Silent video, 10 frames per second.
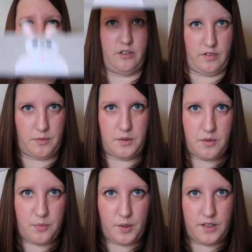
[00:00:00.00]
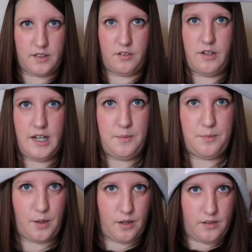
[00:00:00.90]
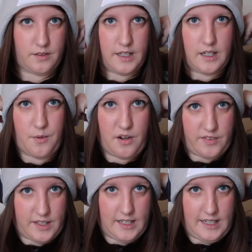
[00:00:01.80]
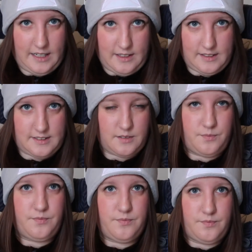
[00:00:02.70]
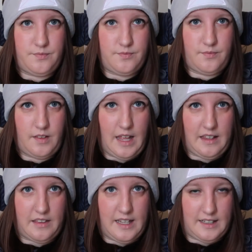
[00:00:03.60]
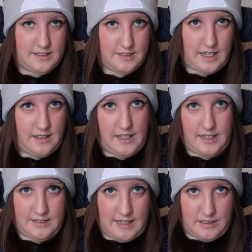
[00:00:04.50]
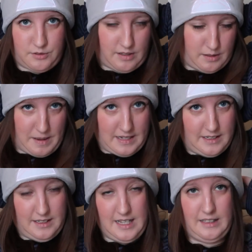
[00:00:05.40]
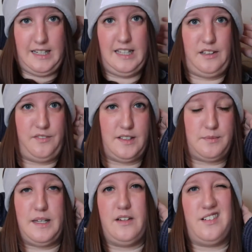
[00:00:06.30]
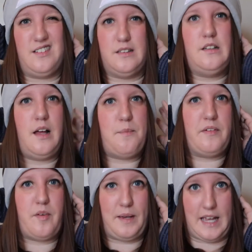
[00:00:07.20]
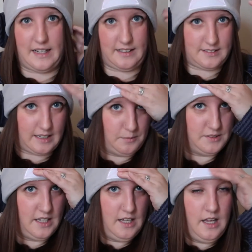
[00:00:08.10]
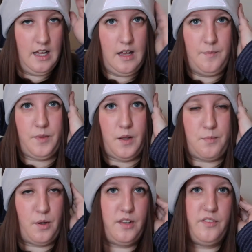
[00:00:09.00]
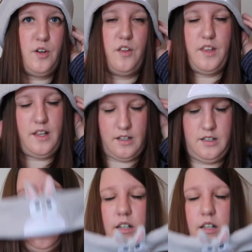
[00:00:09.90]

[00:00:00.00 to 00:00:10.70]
sure if I'm going to have put this on right, but they go over the ears like this and then attach around the back. It nearly fits me. I've got a bit of a big head, it seems. But they've got the